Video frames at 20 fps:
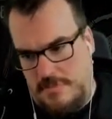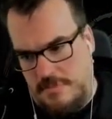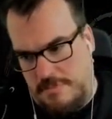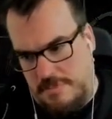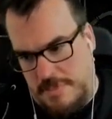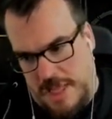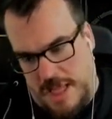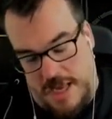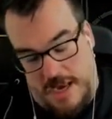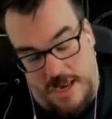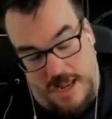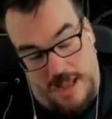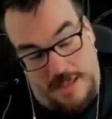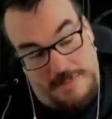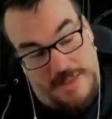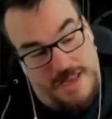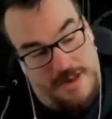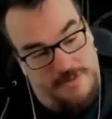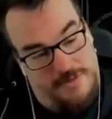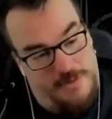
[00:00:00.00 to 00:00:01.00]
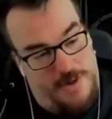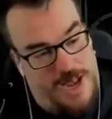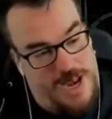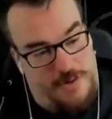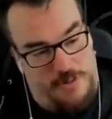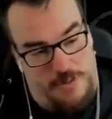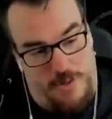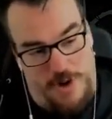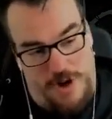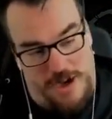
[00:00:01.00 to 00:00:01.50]
But I mean, when
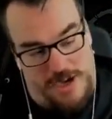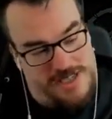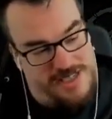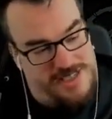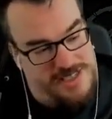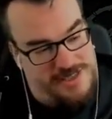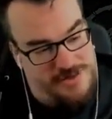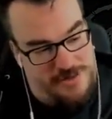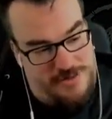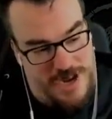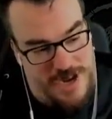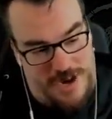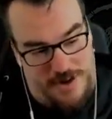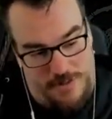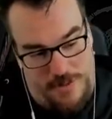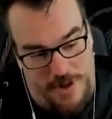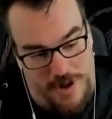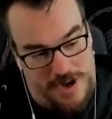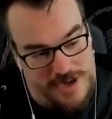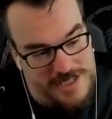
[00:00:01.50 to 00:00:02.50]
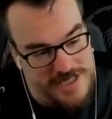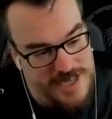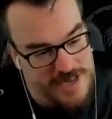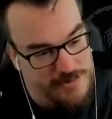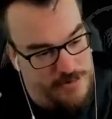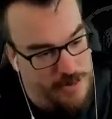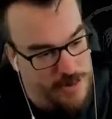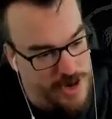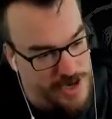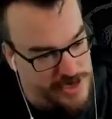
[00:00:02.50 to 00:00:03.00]
it works, when it works, it
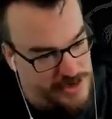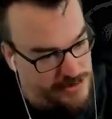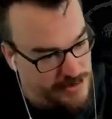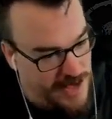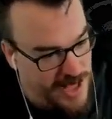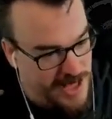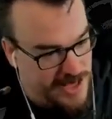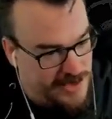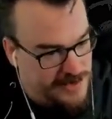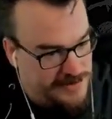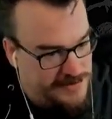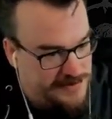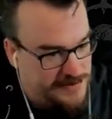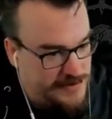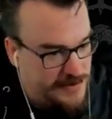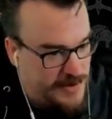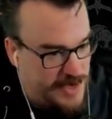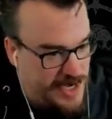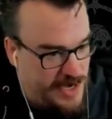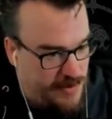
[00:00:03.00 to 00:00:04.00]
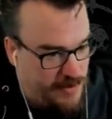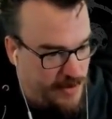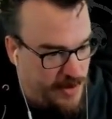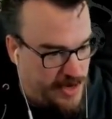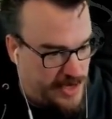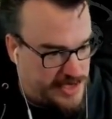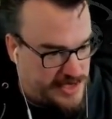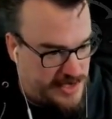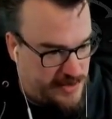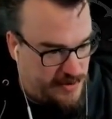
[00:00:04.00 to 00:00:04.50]
works well. When it
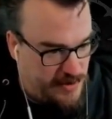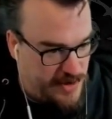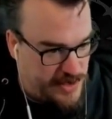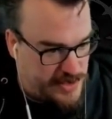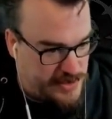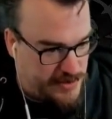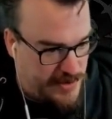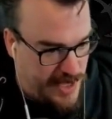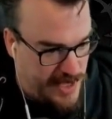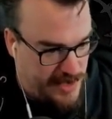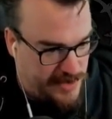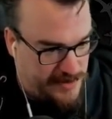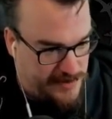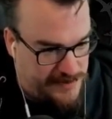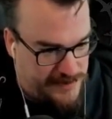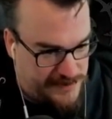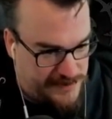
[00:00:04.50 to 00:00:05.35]
works, it works well.